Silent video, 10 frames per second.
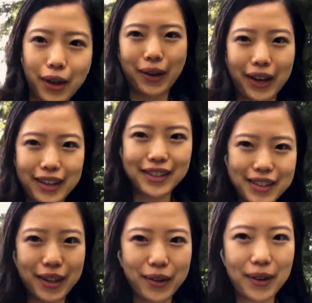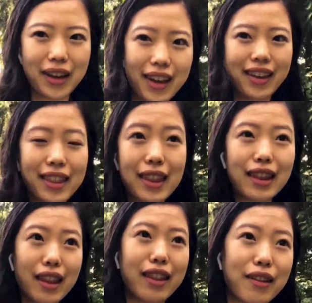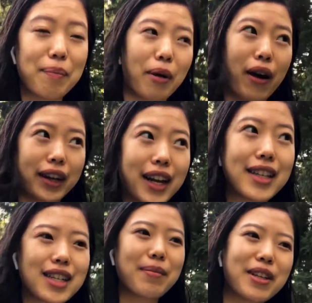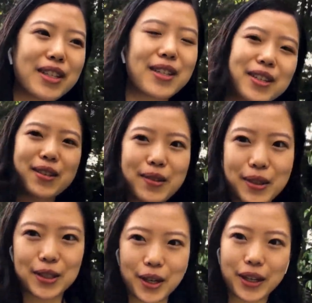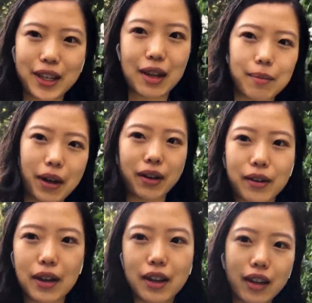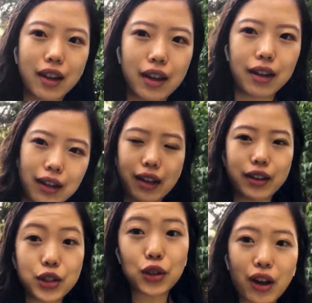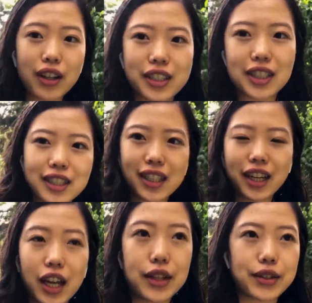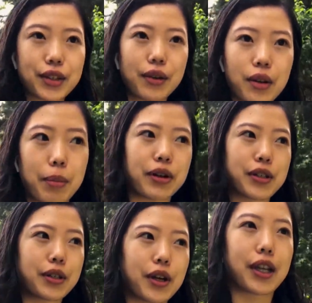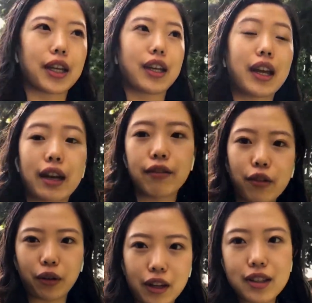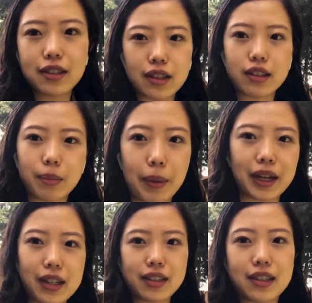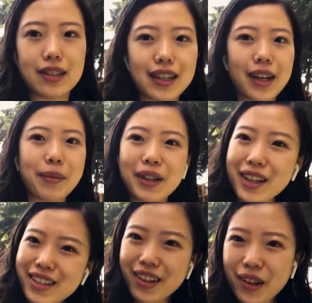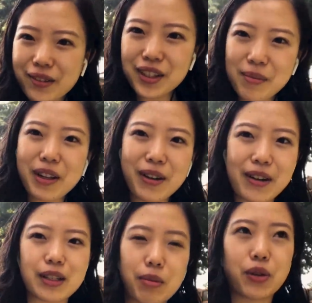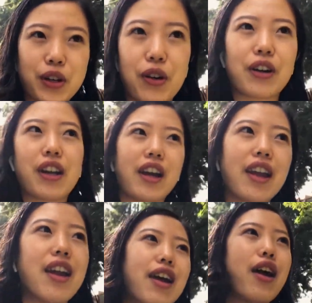Okay, so in the podcast I'm listening to, they're talking about like astrology. So the person talking, Nana Florence, is a Pisces, and I'm realizing a lot of similarities between her and I.